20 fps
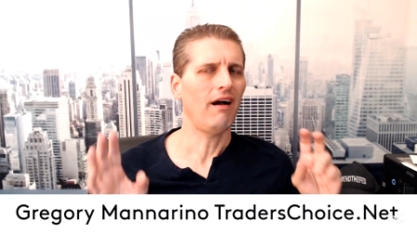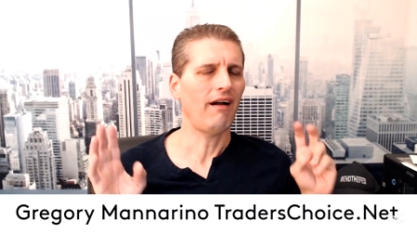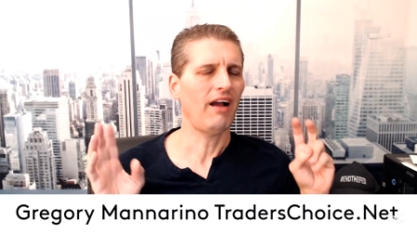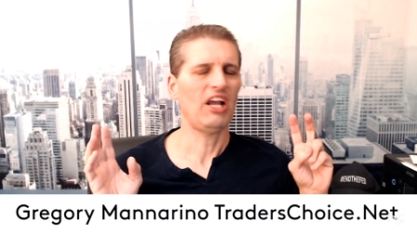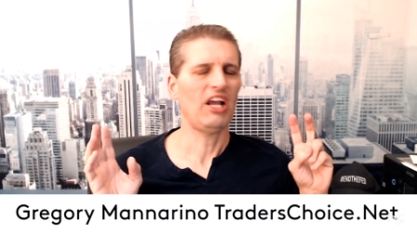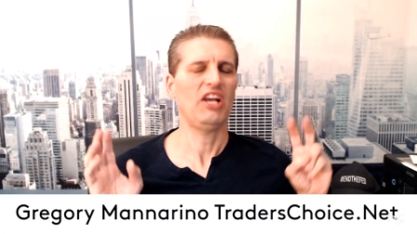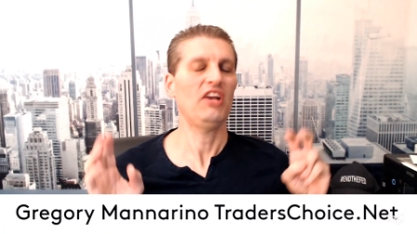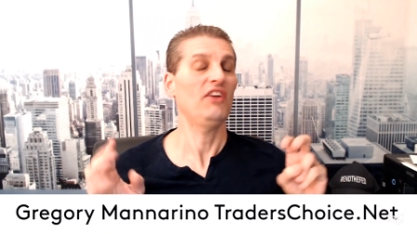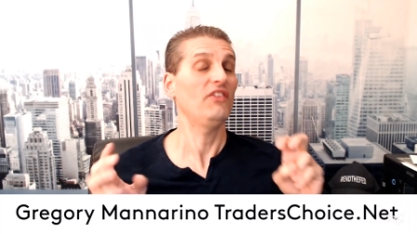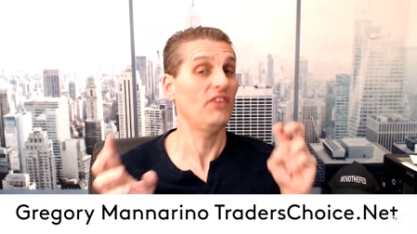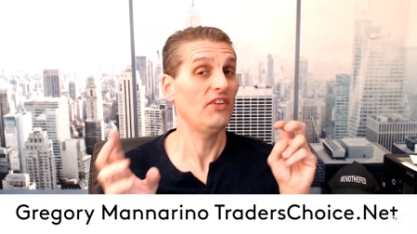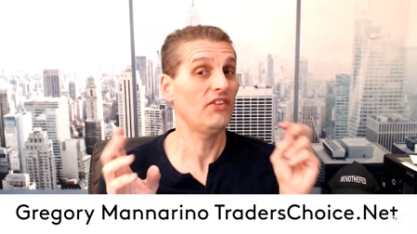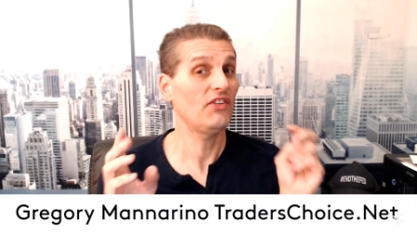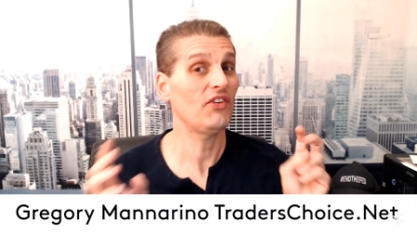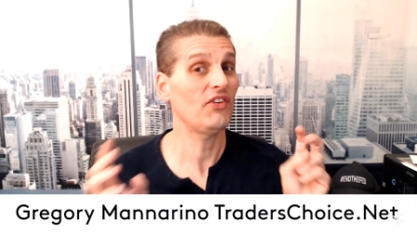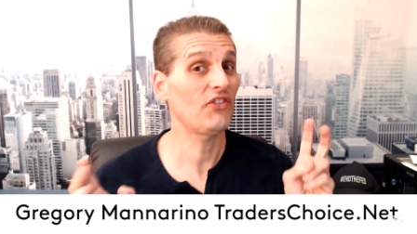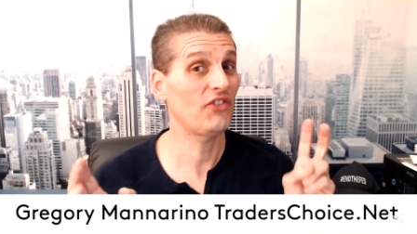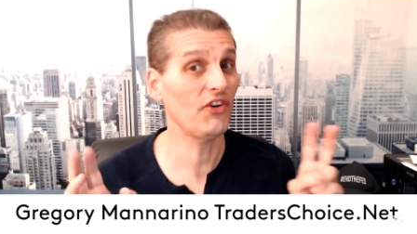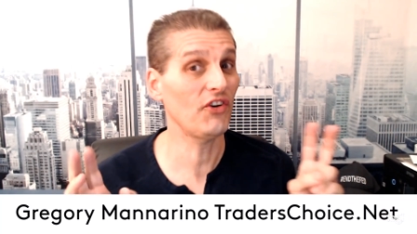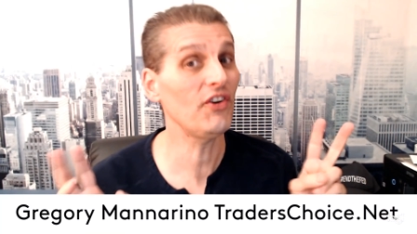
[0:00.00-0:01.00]
because it's a
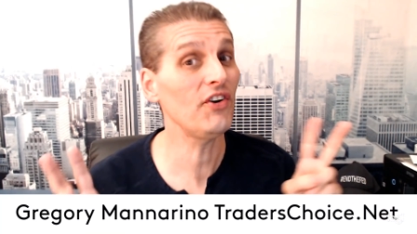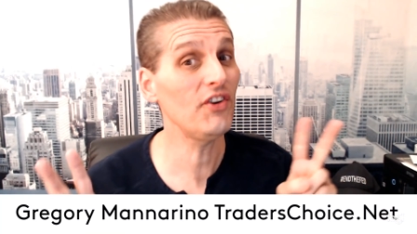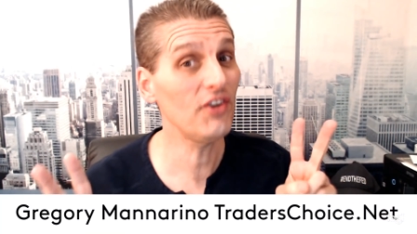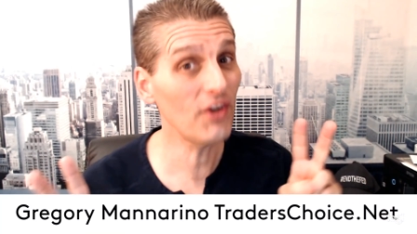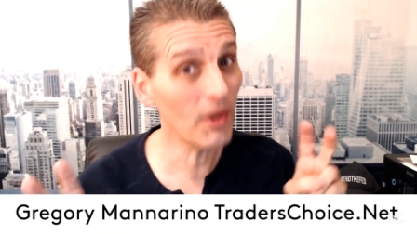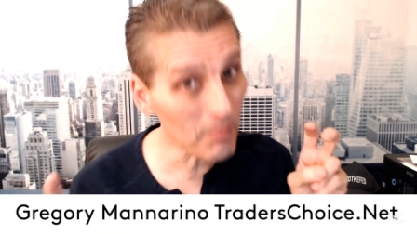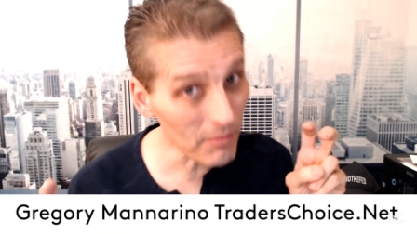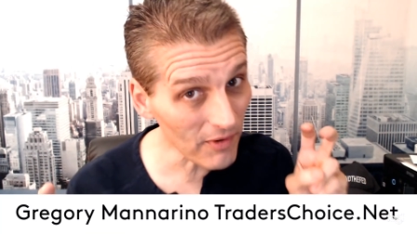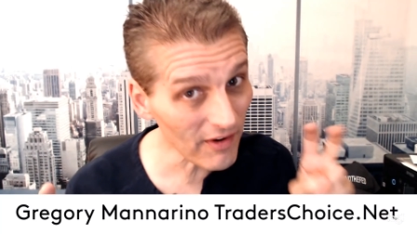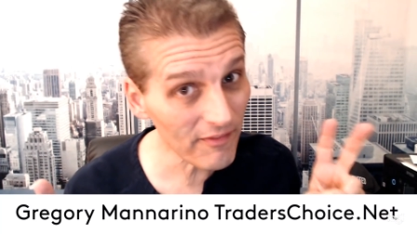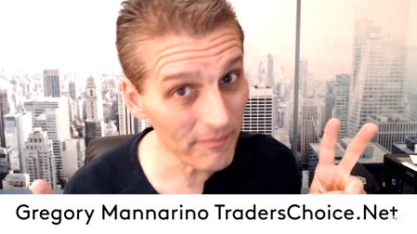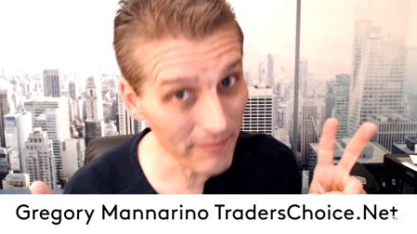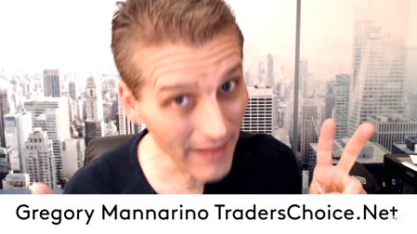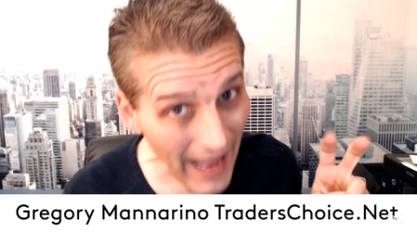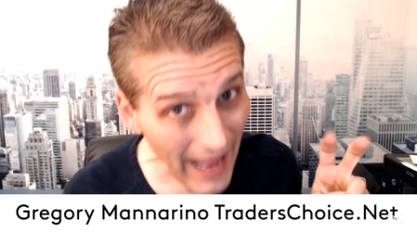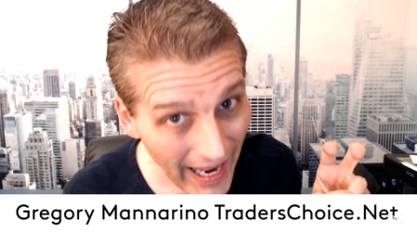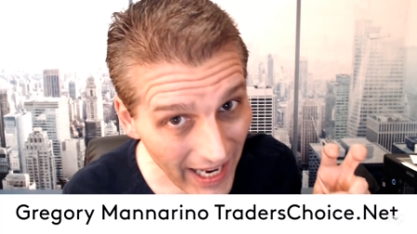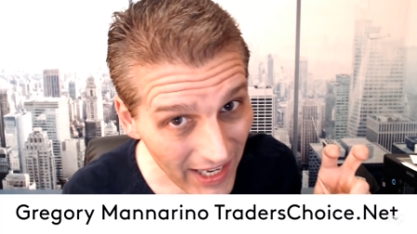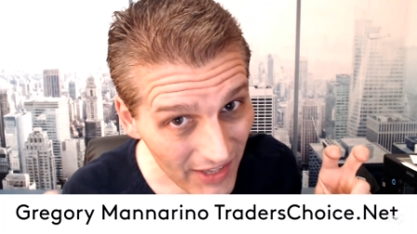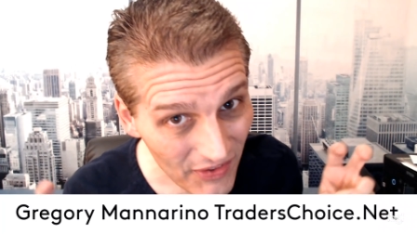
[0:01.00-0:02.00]
certain number of
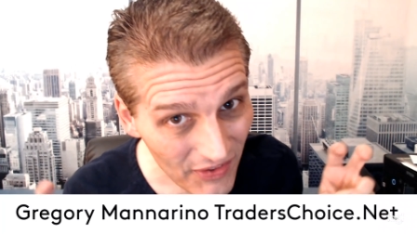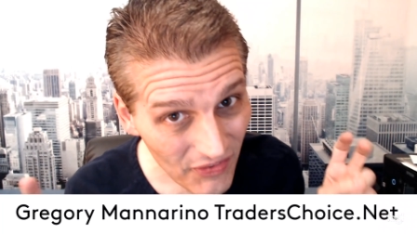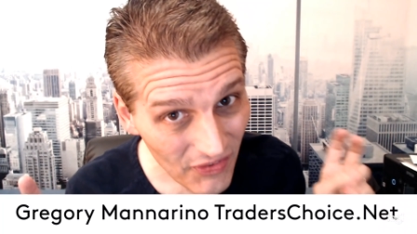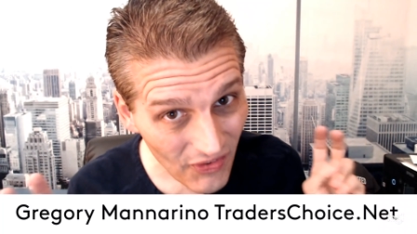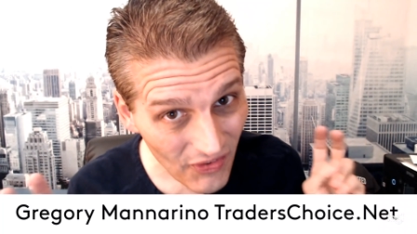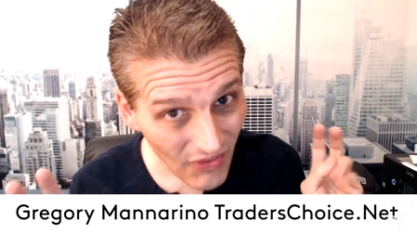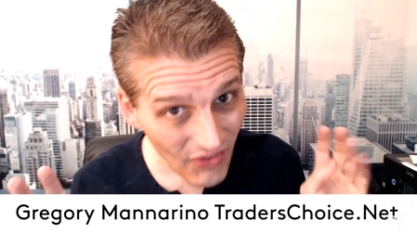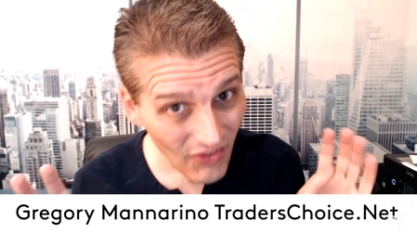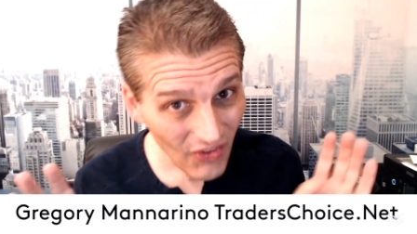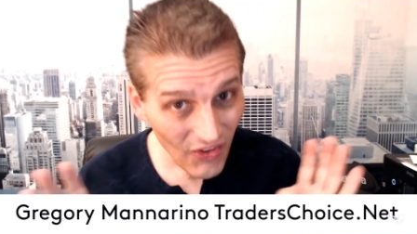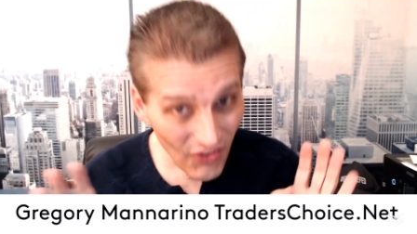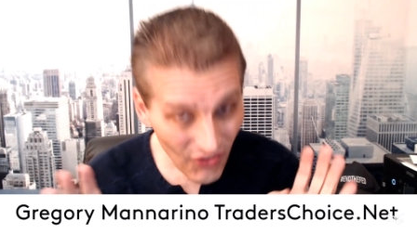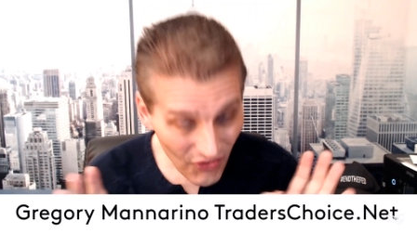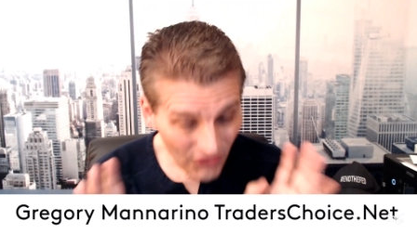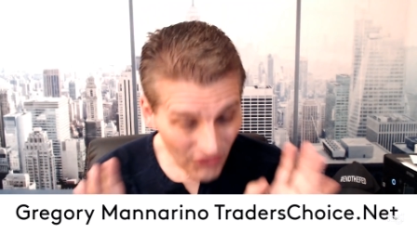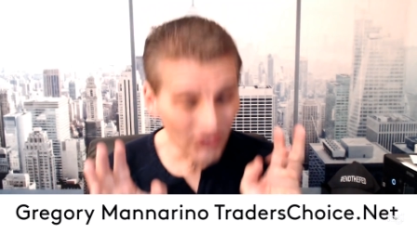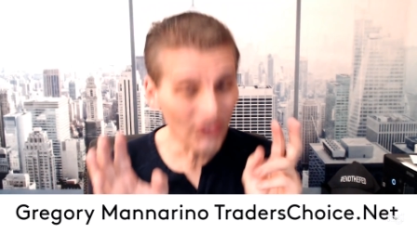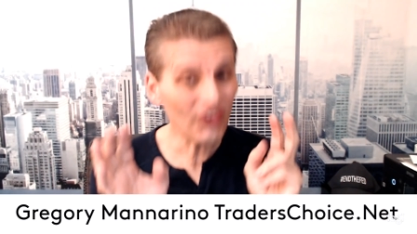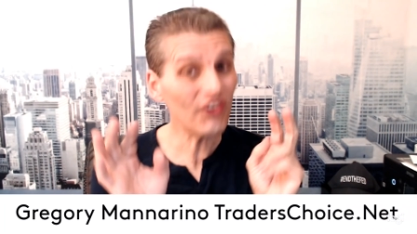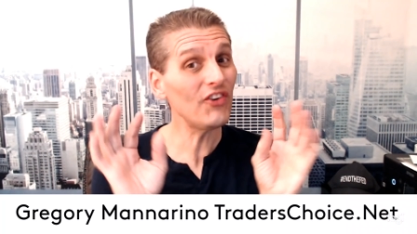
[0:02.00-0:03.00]
banks,
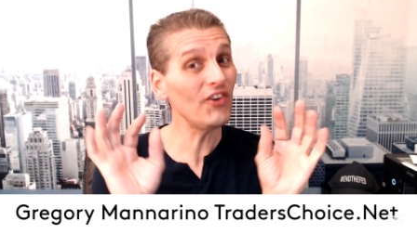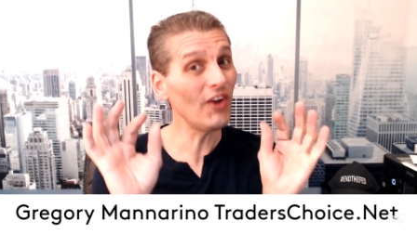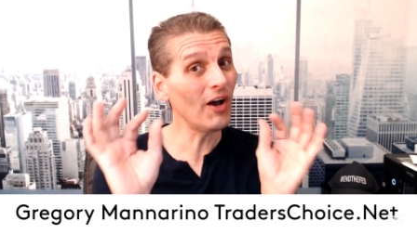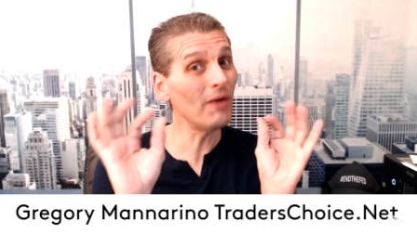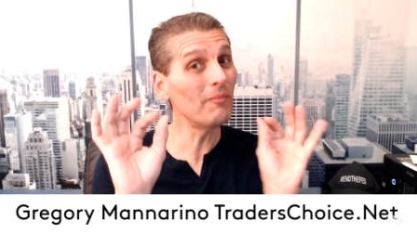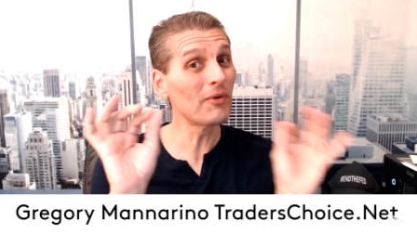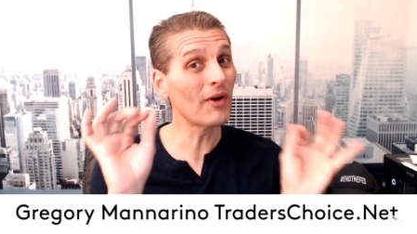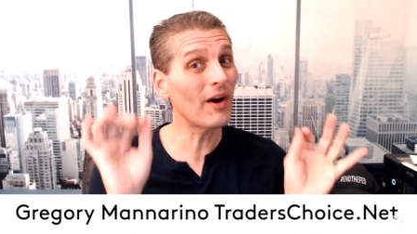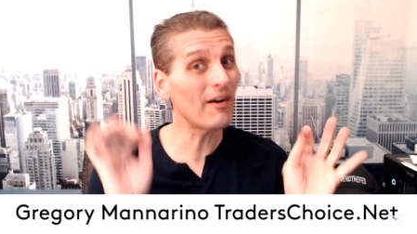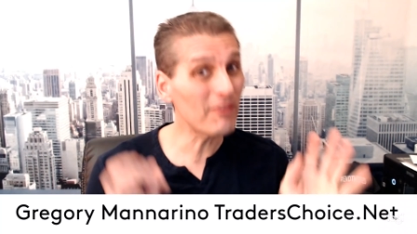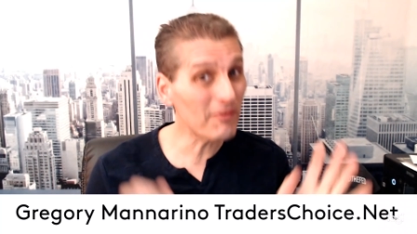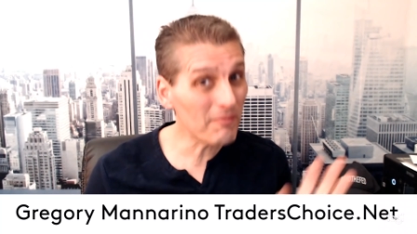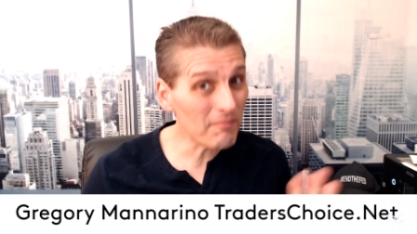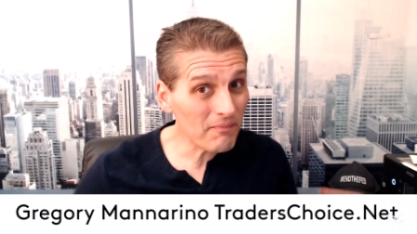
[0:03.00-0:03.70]
certain number of them,